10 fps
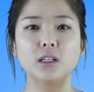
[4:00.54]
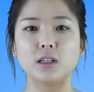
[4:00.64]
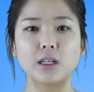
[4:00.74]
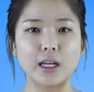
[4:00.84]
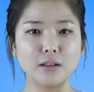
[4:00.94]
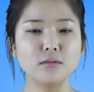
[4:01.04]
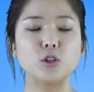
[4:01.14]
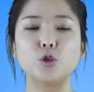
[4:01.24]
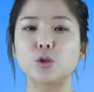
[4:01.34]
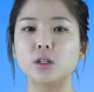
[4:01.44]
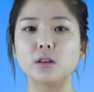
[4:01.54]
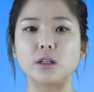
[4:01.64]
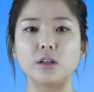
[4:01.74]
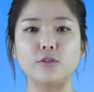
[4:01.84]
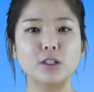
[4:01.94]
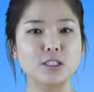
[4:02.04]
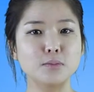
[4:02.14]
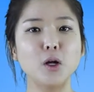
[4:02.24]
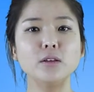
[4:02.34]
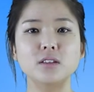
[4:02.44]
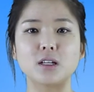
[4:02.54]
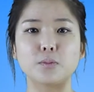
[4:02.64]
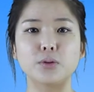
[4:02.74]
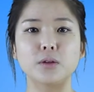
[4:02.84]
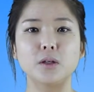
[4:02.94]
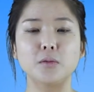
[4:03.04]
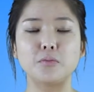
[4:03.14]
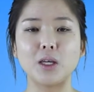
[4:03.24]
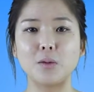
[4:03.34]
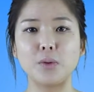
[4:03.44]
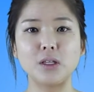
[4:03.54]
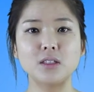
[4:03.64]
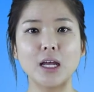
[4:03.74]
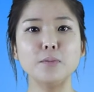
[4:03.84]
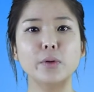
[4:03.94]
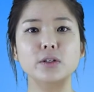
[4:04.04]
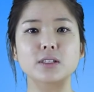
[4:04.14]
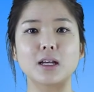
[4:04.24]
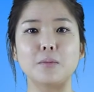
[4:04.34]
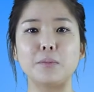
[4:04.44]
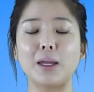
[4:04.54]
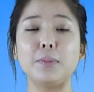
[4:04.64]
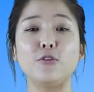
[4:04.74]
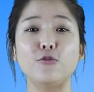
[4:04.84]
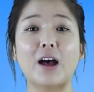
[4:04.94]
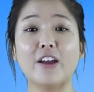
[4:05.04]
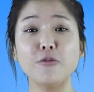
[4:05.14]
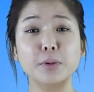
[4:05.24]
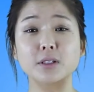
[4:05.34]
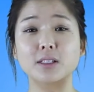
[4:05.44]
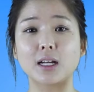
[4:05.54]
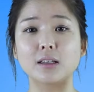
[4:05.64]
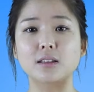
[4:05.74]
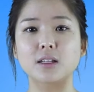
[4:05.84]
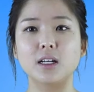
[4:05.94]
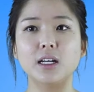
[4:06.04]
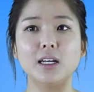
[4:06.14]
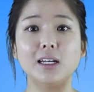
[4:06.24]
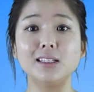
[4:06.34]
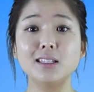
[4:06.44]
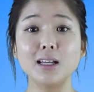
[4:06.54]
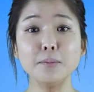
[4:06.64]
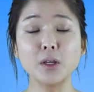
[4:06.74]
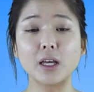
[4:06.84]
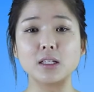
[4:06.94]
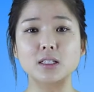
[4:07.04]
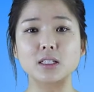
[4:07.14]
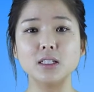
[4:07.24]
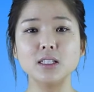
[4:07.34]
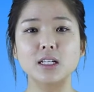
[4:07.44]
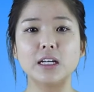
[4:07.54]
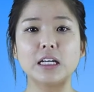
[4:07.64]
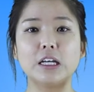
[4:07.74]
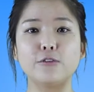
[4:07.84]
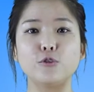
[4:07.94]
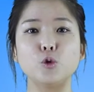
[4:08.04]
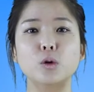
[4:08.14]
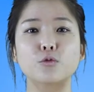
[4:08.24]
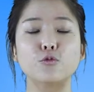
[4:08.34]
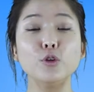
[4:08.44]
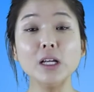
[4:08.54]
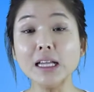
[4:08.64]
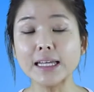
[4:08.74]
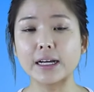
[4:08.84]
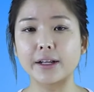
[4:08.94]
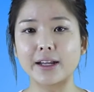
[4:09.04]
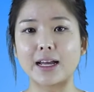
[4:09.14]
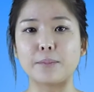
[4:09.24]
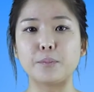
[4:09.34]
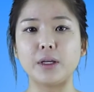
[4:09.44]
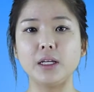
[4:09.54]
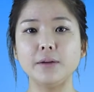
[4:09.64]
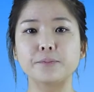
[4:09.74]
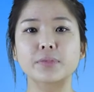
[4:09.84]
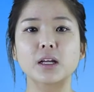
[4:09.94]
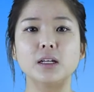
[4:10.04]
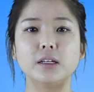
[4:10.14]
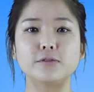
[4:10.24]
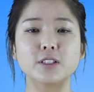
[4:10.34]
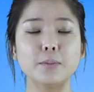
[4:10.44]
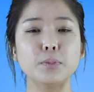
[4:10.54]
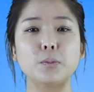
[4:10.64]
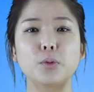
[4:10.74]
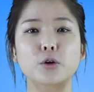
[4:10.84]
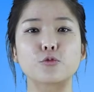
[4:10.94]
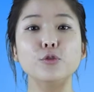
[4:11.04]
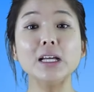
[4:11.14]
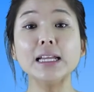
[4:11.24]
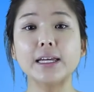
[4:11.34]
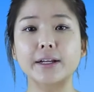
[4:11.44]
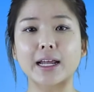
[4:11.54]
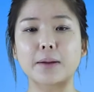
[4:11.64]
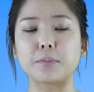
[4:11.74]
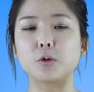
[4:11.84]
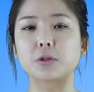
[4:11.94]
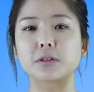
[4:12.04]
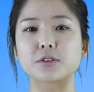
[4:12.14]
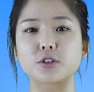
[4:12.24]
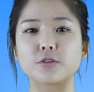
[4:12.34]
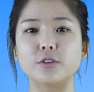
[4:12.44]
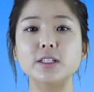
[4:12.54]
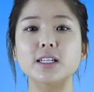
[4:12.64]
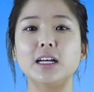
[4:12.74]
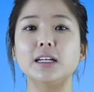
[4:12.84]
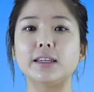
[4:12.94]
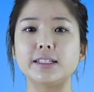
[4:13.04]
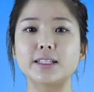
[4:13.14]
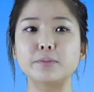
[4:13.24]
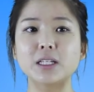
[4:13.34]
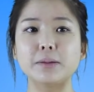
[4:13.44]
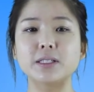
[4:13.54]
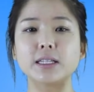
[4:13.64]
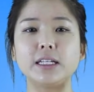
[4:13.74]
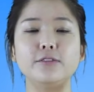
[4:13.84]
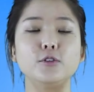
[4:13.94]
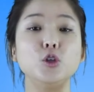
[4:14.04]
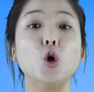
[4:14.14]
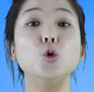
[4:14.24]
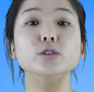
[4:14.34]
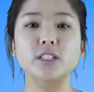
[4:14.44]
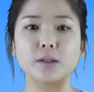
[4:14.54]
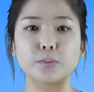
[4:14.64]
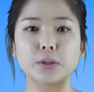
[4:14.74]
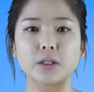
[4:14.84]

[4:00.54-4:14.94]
Then you can leave a small tip, maybe 10%, maybe 5%. In some cases, if you were really unhappy, if some people are really unhappy with the service, they sometimes leave no tip.